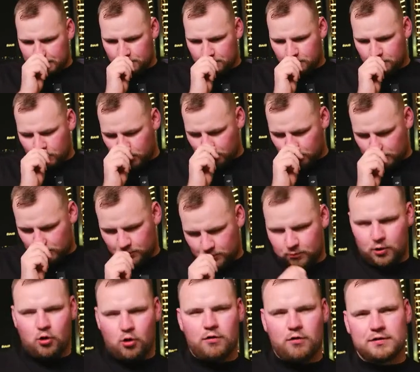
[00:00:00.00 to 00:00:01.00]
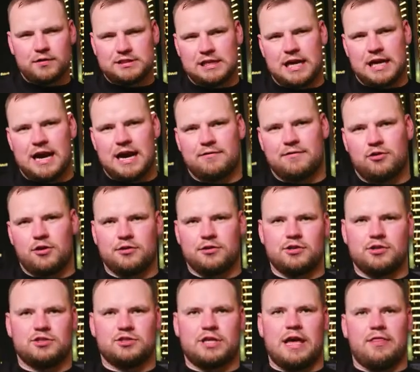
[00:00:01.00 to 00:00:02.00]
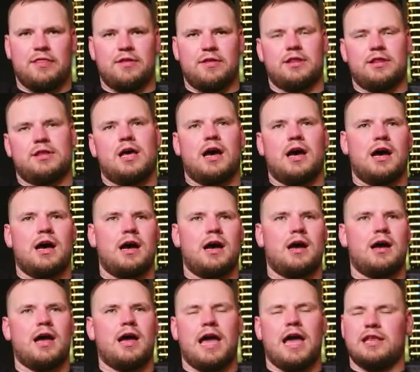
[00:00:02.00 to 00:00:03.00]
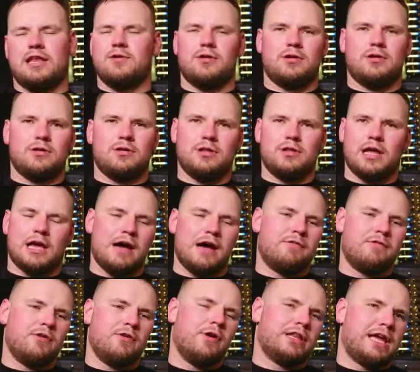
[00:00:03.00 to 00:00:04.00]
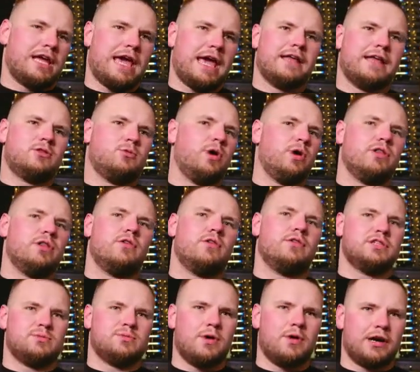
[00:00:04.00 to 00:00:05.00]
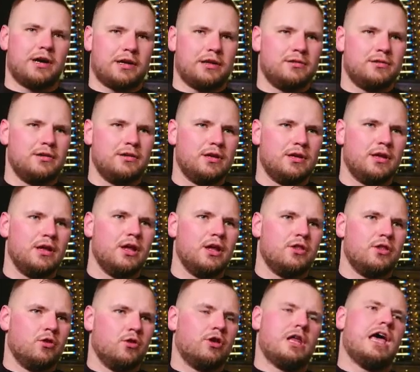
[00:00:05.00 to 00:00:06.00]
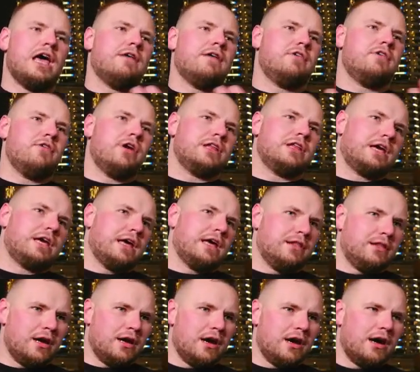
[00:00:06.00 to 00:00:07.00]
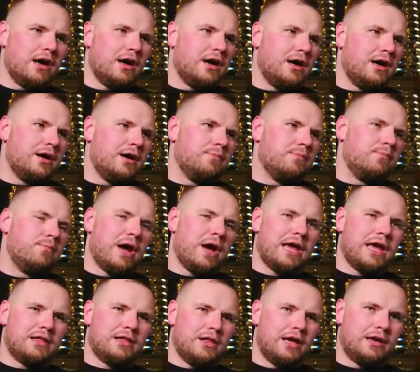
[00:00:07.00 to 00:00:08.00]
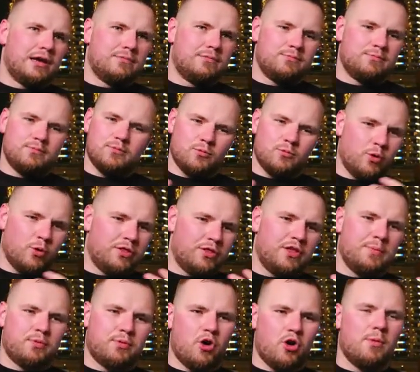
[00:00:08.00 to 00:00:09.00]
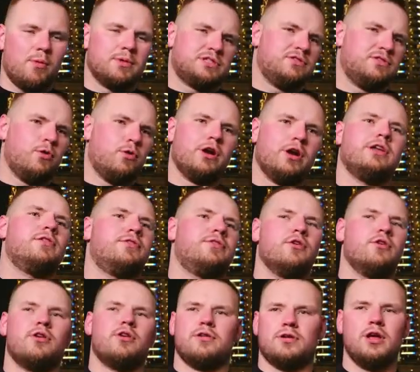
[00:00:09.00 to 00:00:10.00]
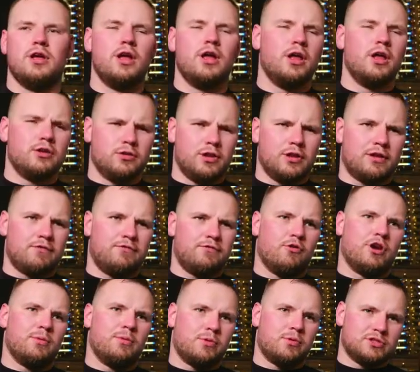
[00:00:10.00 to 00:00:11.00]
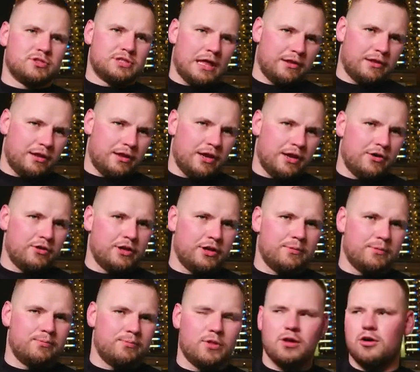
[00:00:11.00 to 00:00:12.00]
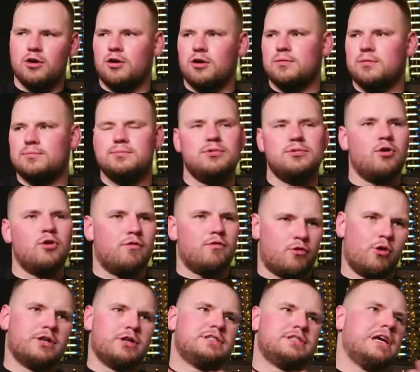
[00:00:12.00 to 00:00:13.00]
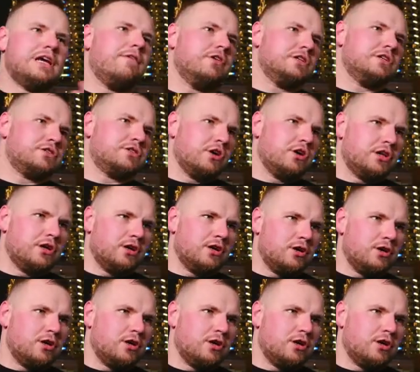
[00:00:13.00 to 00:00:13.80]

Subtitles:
we obviously have to understand that everyone can't win on this market. not everyone can make like what they promised, 20, 30 to like 40% yearly. Of course, someone is gonna